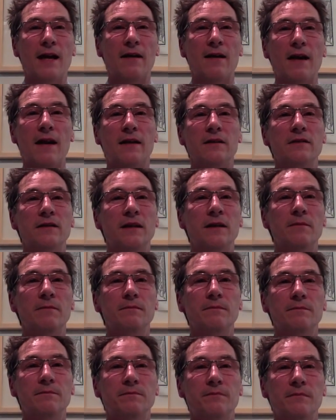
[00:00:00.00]

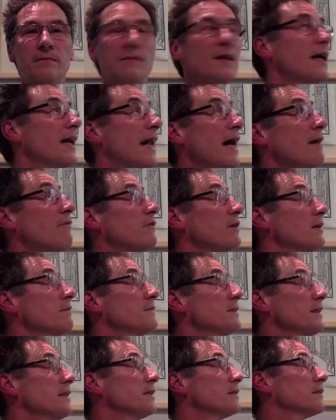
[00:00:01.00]
and out
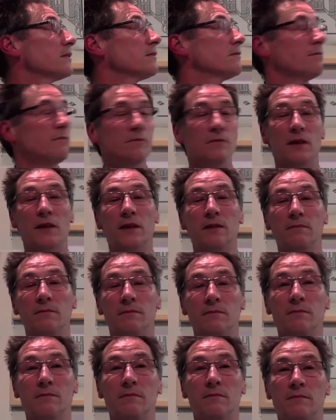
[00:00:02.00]
comes this, really.
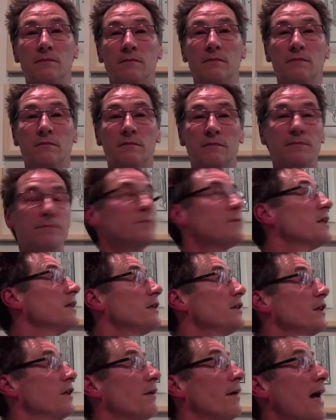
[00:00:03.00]

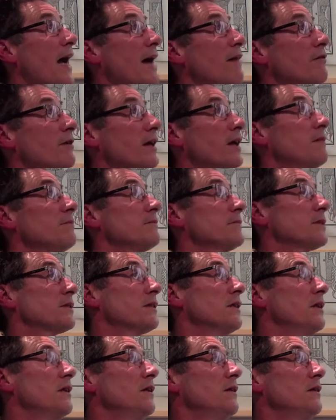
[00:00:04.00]
You know, out comes
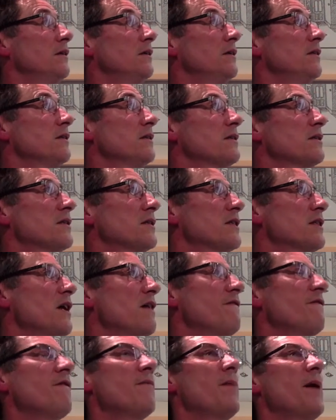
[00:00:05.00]

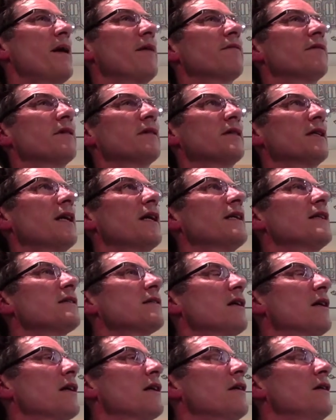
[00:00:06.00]
stuff about the, and it's
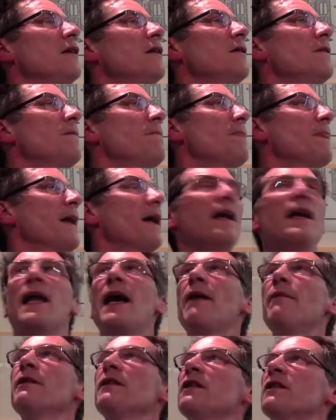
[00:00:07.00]
like
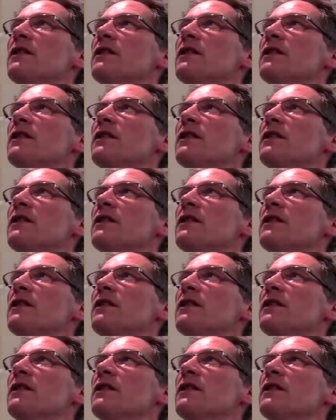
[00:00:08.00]
allowing the